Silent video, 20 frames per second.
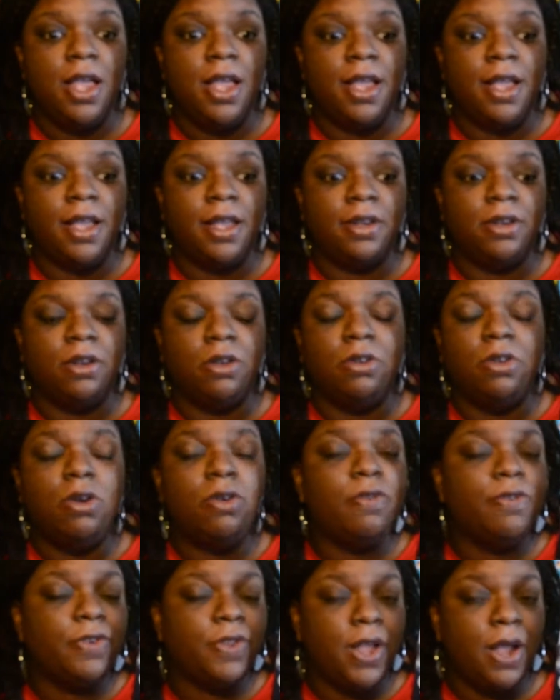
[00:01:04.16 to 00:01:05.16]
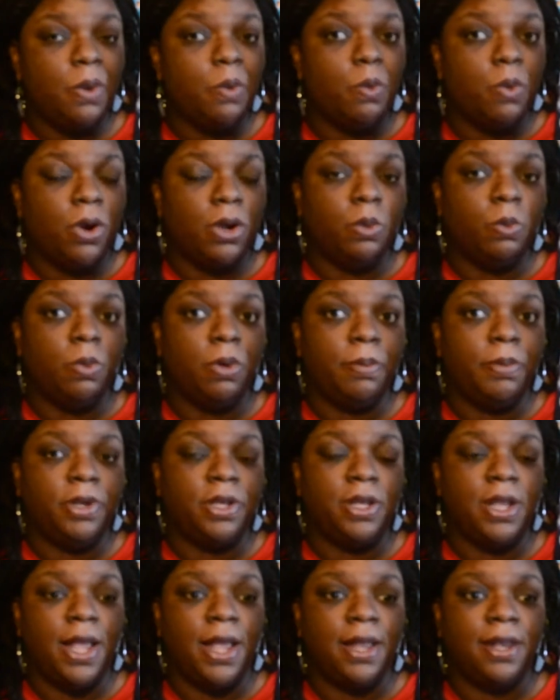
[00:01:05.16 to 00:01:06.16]
and look for that one woman
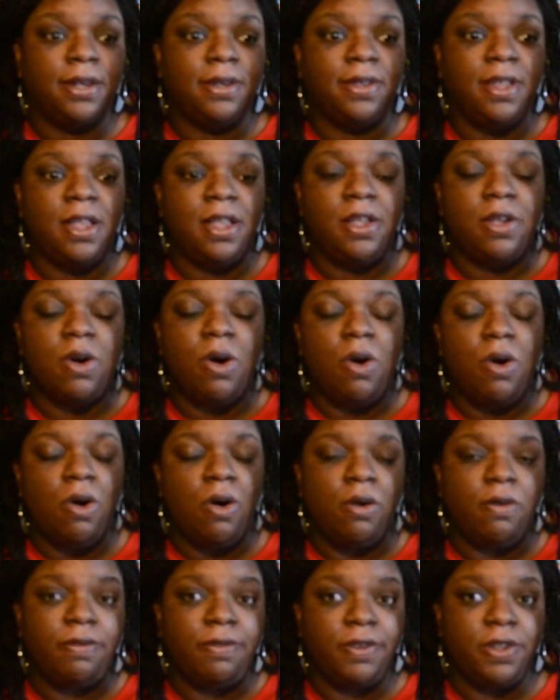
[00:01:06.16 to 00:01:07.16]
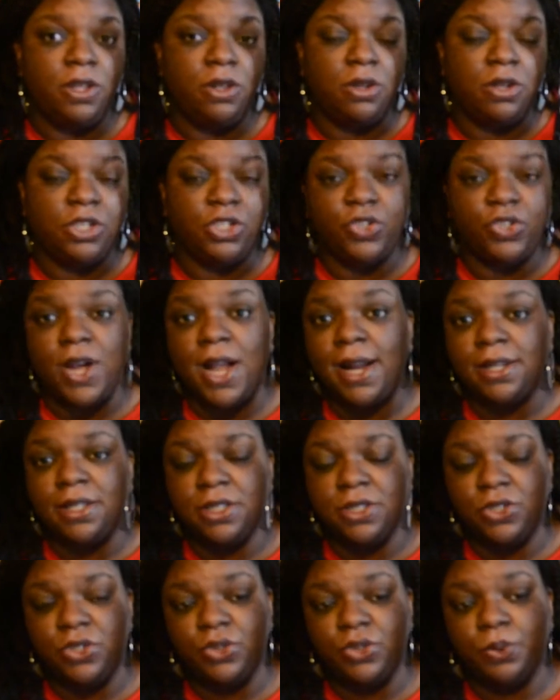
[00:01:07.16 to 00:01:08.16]
that they all feel
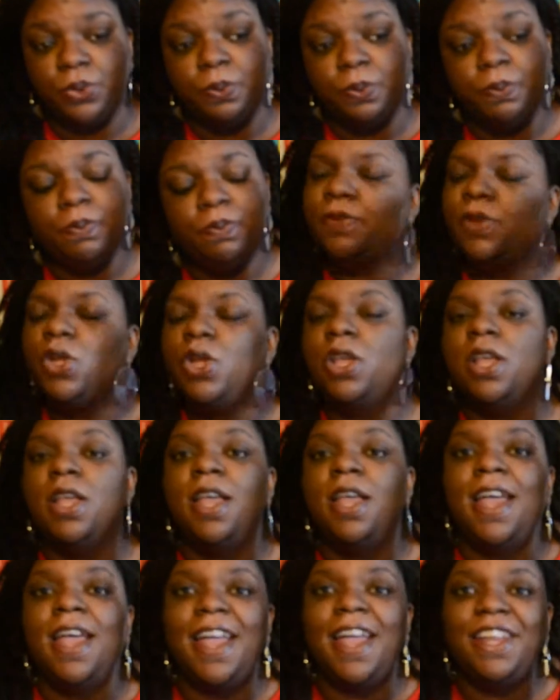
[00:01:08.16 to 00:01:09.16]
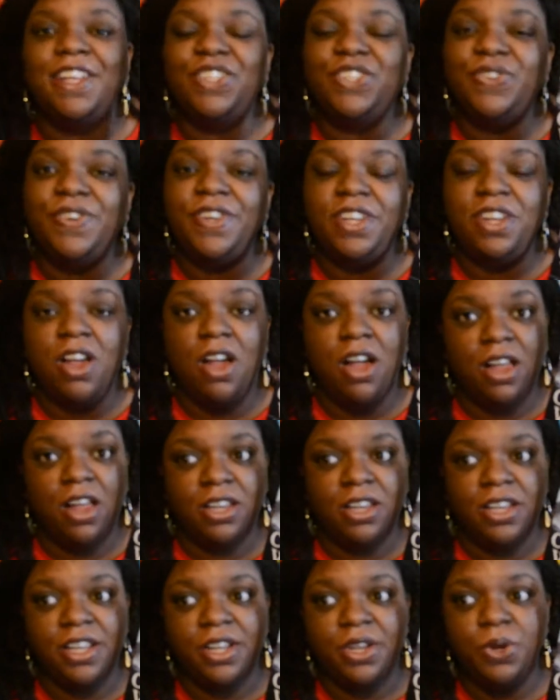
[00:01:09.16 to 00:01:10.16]
attracted to. Enter in
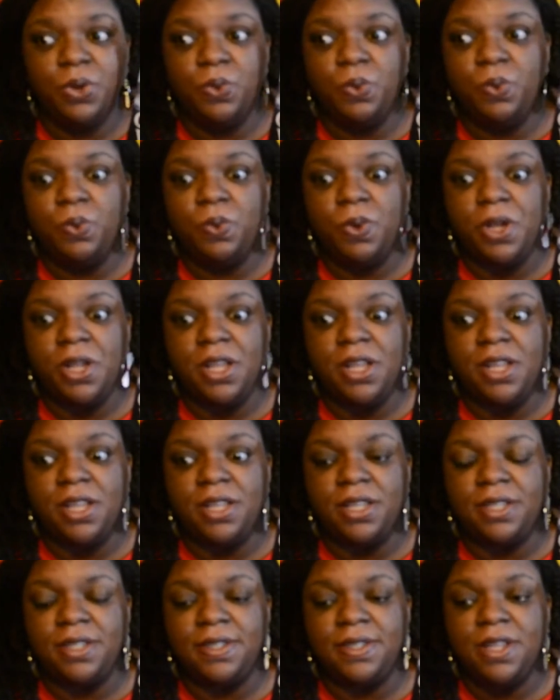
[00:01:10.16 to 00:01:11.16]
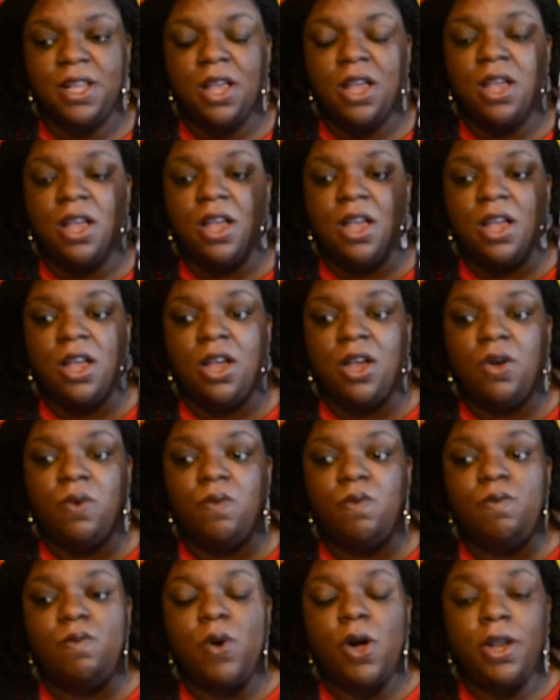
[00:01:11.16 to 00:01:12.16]
Holly, who is
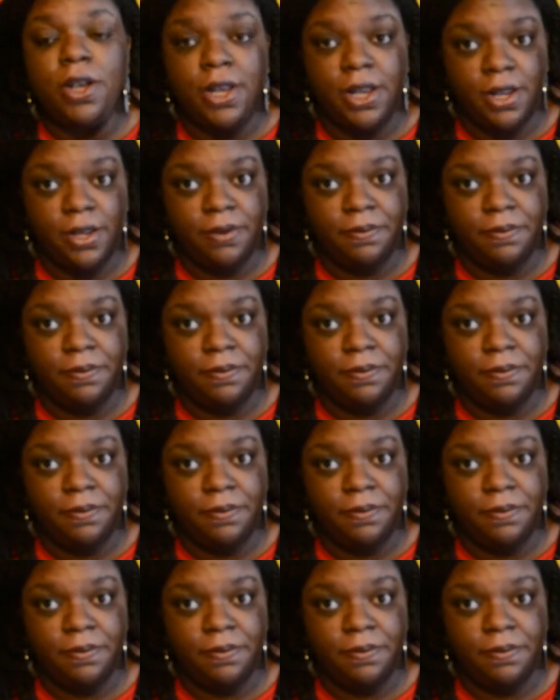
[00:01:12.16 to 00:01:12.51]
running.